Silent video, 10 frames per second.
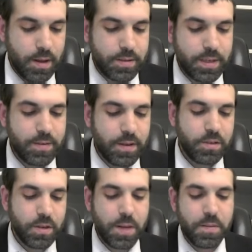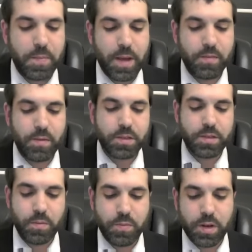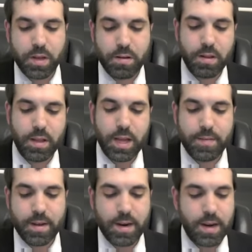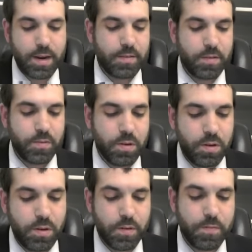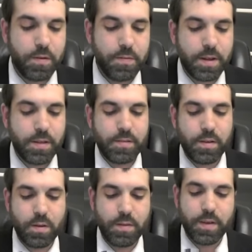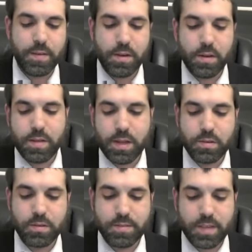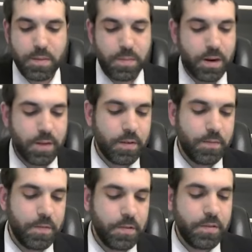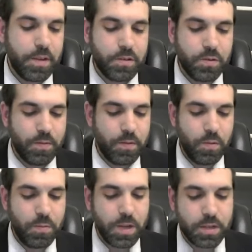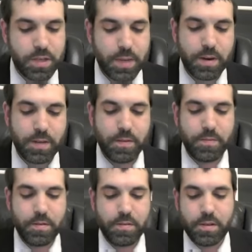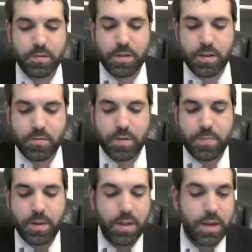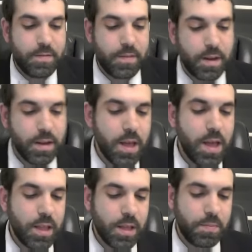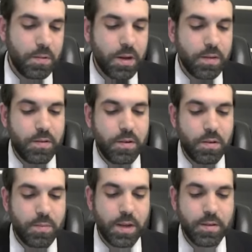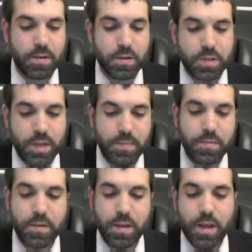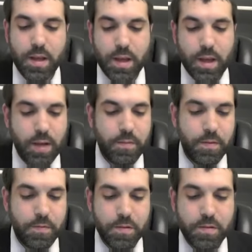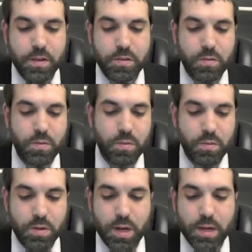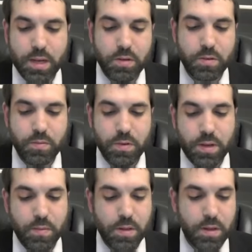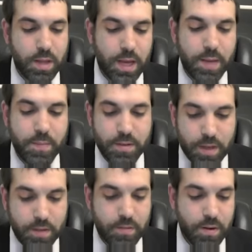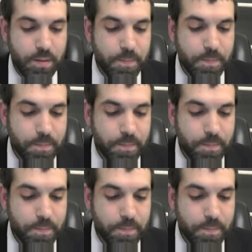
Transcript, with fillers: it says, It shall come to pass when Hashem will bring you to the land of Canaan as he swore to you and your forefathers, and he will have given you. Then you shall set apart every first issue of the womb to Hashem, and every first issue that is dropped by livestock that belongs to you. The males are Hashem's, every first issue donkey you shall redeem with a lamb, etc.